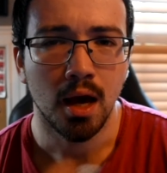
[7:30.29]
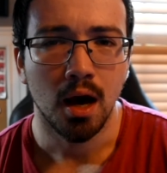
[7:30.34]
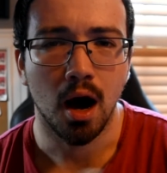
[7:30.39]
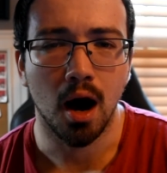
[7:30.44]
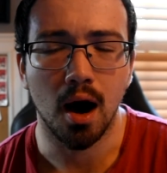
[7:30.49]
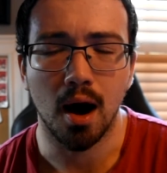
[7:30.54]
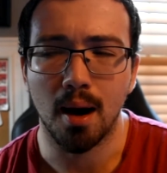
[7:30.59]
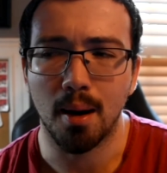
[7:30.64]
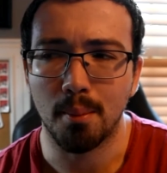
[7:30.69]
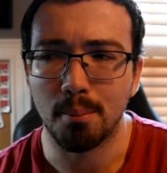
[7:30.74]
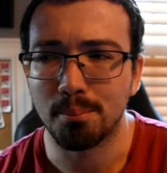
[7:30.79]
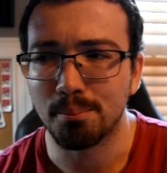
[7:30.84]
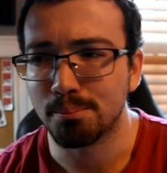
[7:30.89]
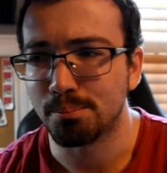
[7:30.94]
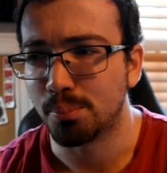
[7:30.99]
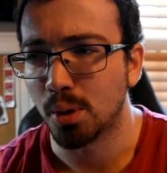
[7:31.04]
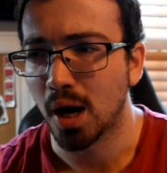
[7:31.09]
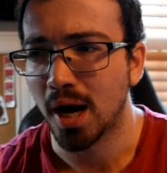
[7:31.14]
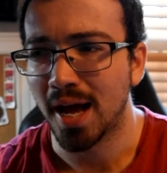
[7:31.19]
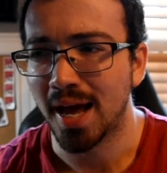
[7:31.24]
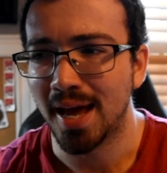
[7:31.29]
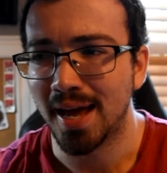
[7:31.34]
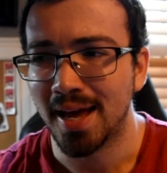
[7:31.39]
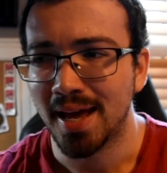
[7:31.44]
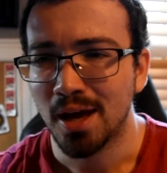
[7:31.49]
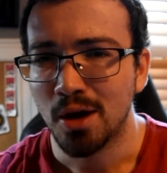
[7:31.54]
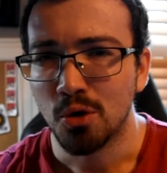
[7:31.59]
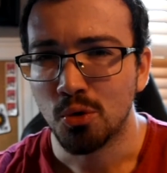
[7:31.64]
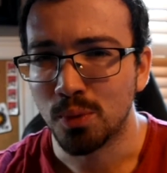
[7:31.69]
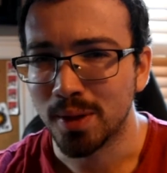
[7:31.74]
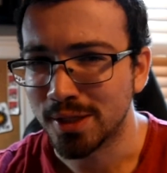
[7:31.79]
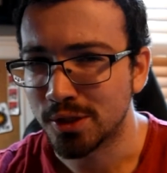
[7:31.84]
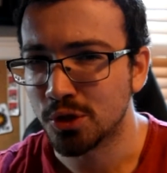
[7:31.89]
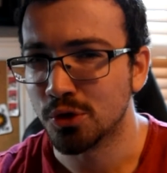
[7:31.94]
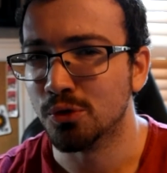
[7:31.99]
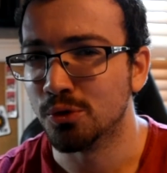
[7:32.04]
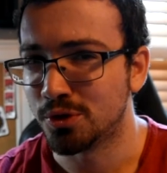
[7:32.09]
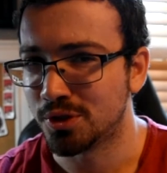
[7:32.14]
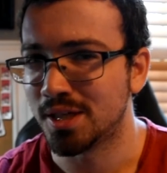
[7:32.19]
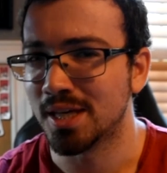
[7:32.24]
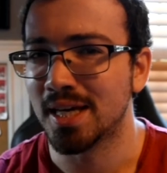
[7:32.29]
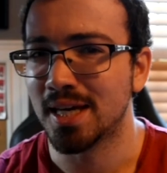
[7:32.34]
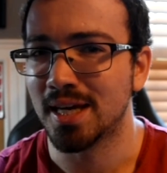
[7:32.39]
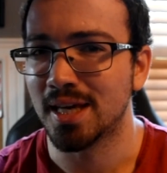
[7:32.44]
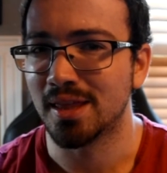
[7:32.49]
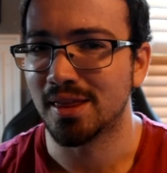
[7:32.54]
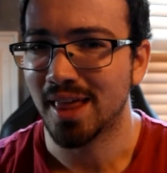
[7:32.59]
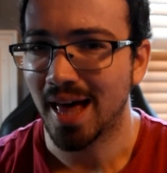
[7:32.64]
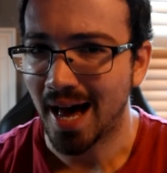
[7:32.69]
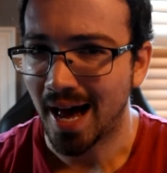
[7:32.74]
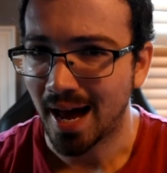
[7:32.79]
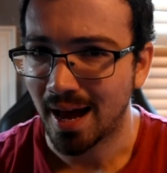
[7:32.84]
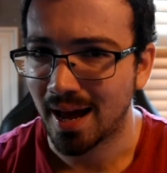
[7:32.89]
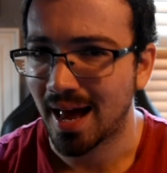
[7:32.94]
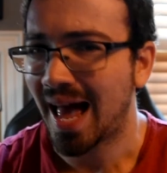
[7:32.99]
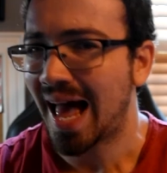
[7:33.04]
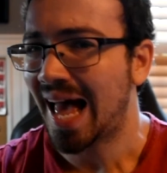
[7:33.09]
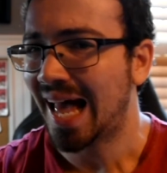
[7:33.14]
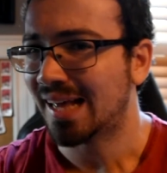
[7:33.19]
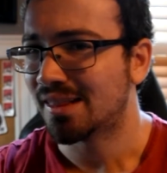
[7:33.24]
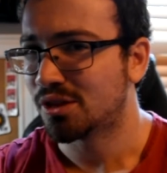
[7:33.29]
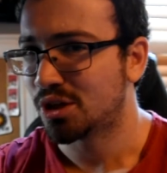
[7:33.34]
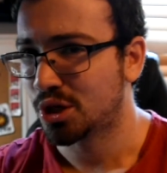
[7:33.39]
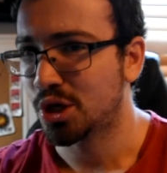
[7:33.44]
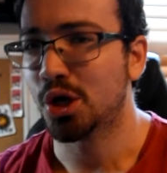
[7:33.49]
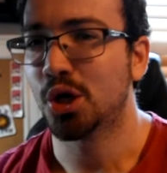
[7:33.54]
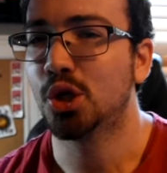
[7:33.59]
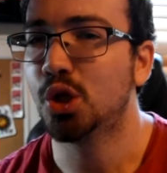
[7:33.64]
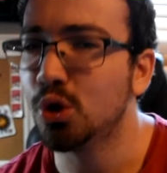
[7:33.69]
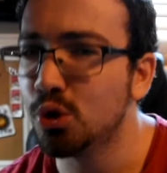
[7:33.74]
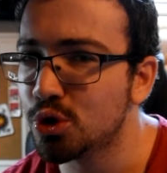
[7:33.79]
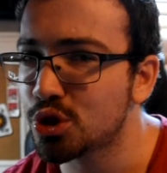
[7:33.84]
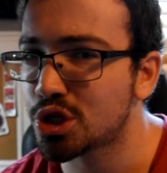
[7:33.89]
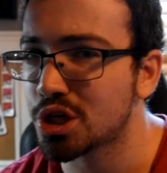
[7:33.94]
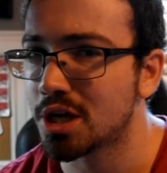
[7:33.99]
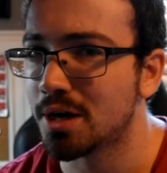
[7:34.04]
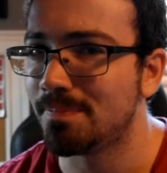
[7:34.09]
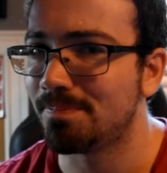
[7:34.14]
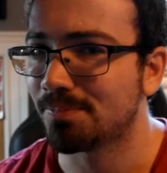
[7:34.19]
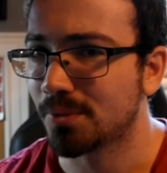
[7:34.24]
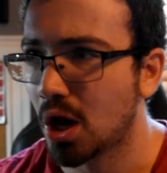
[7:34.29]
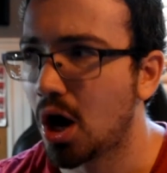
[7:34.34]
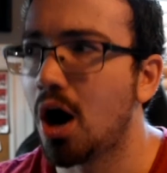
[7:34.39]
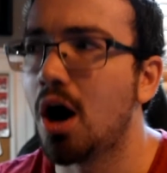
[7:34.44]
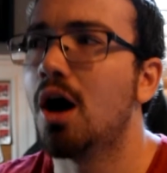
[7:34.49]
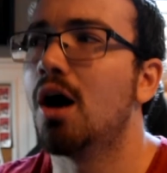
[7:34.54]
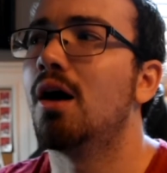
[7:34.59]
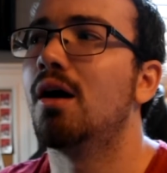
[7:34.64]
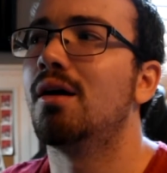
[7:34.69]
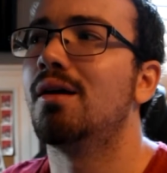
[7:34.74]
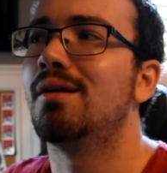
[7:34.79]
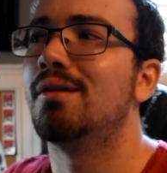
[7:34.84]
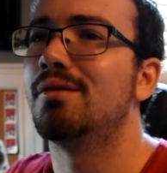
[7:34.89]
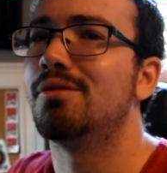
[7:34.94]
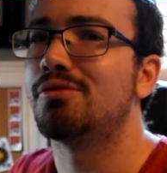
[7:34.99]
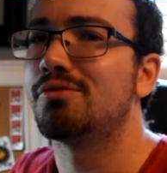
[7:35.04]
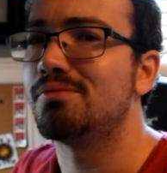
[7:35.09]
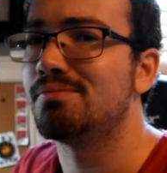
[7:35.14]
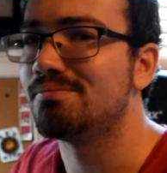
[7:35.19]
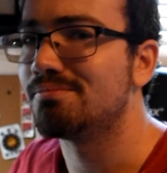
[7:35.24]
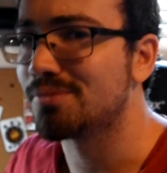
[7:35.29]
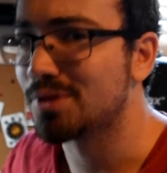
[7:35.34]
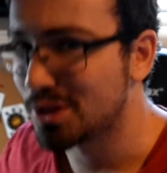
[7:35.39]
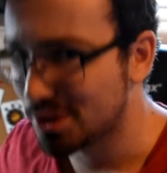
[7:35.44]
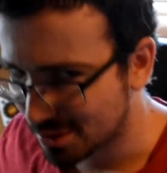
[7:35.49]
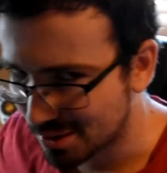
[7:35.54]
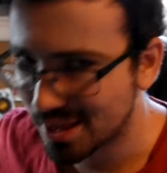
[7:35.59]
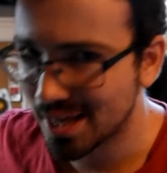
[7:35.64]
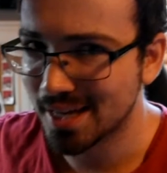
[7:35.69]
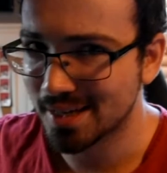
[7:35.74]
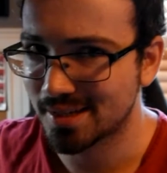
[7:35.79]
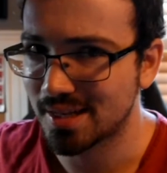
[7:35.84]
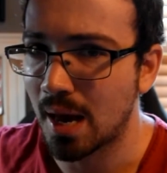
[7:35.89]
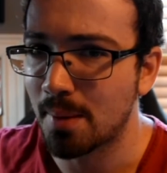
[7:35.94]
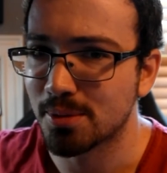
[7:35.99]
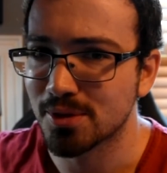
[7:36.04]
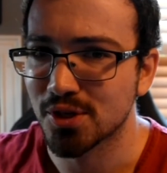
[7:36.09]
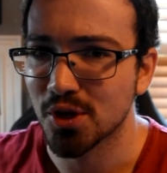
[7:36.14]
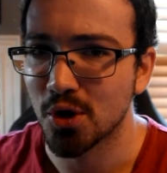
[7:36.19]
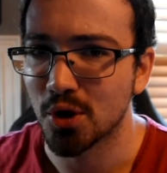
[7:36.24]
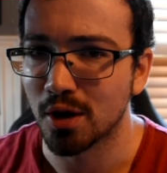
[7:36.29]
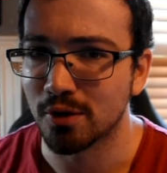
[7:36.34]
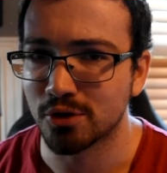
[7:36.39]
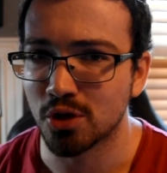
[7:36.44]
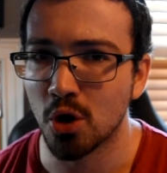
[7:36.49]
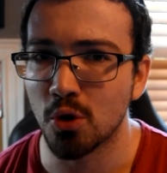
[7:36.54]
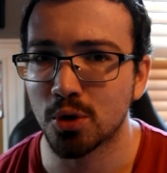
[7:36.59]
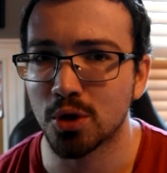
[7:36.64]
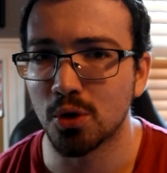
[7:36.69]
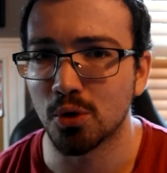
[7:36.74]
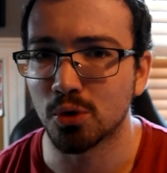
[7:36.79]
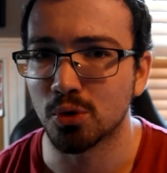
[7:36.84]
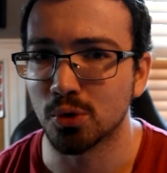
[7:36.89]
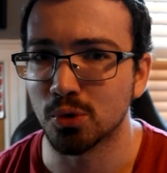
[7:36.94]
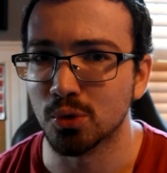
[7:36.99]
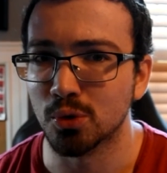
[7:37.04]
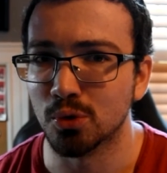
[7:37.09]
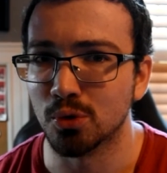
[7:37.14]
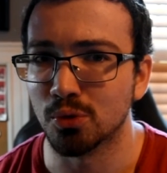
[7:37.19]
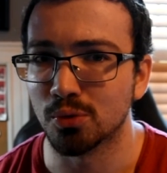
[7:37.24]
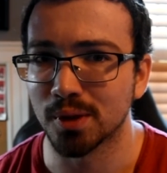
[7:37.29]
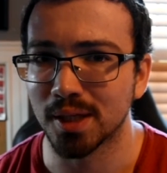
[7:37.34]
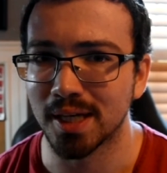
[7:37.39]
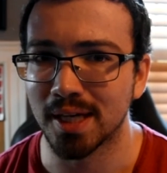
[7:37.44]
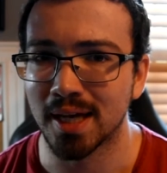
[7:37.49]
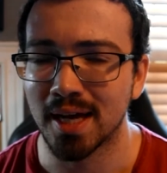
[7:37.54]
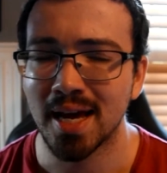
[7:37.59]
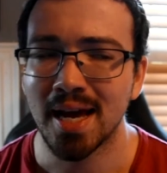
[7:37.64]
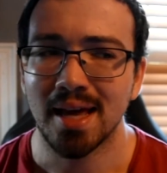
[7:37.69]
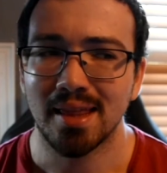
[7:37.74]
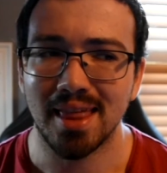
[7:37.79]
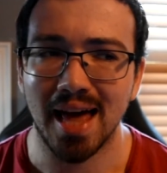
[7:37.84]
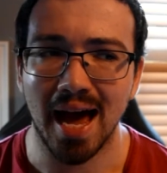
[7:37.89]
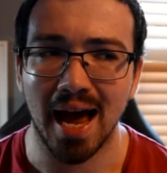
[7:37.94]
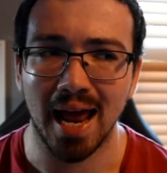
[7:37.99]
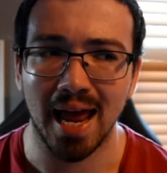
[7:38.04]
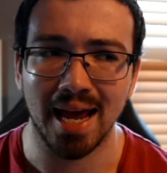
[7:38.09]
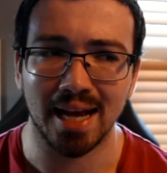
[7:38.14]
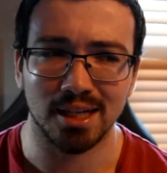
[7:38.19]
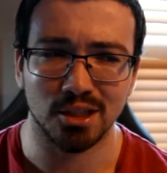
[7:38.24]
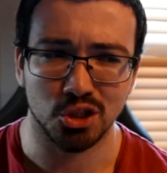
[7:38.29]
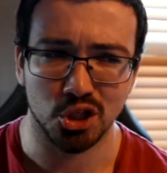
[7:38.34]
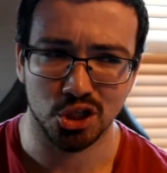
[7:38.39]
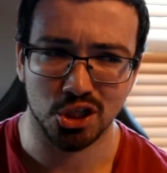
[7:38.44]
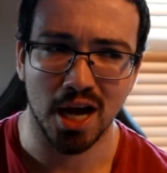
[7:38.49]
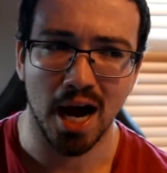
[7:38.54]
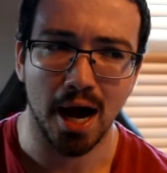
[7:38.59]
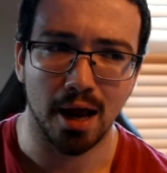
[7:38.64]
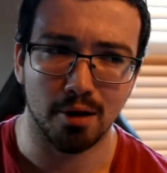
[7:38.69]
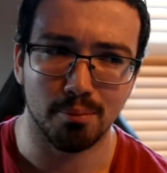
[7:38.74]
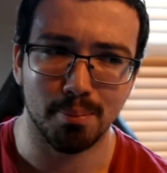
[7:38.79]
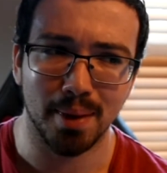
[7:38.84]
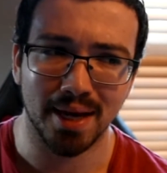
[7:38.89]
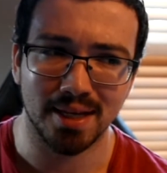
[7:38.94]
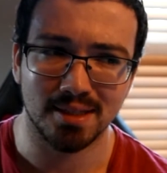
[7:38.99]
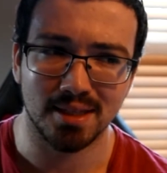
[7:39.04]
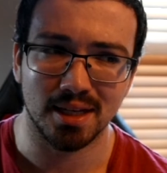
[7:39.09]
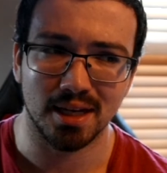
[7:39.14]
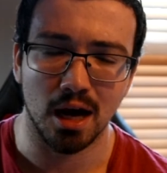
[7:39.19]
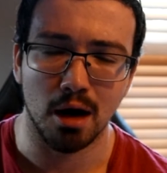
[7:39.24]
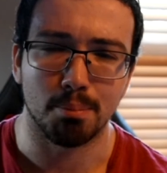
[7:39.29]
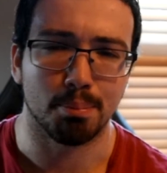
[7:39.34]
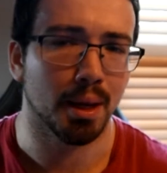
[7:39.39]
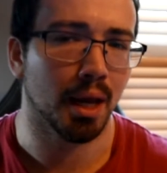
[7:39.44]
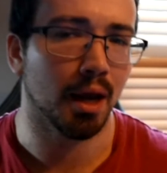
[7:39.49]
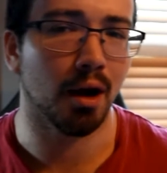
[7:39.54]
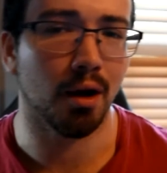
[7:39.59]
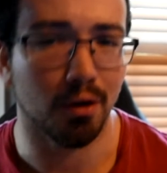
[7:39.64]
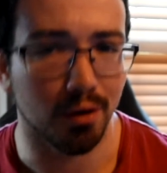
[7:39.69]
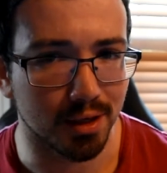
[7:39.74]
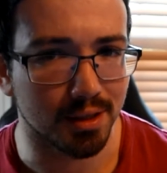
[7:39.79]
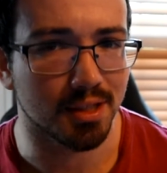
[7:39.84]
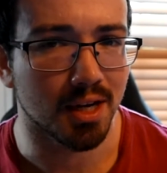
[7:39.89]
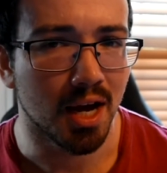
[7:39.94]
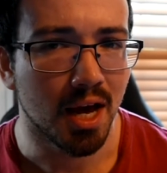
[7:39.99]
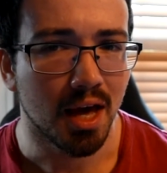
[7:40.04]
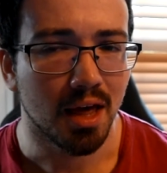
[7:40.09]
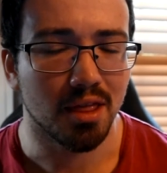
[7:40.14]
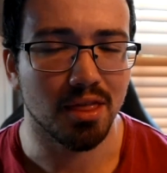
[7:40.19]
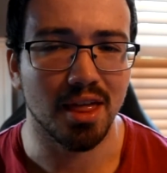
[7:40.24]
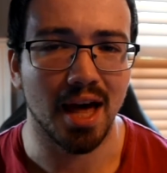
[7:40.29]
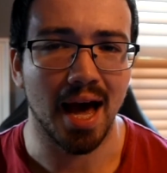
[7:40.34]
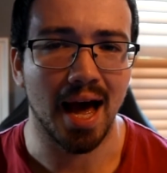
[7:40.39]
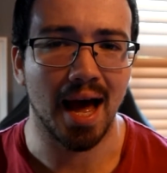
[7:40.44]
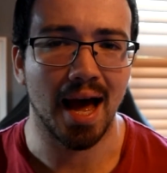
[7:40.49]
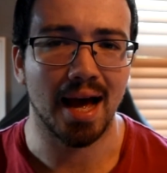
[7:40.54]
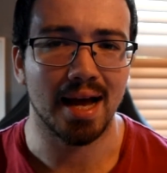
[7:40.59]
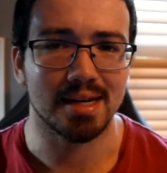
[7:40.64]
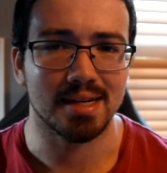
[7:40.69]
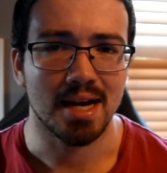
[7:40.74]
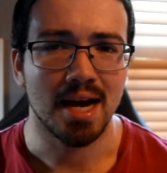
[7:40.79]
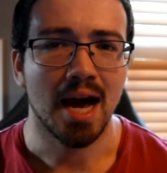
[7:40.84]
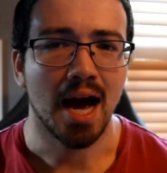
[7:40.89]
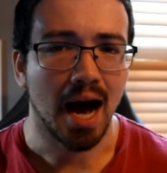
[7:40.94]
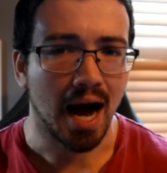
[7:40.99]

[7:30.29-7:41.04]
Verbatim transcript: Um, but we do see that at the conclusion of this episode of Tokyo Ghoul Re that it just kind of makes it apparent that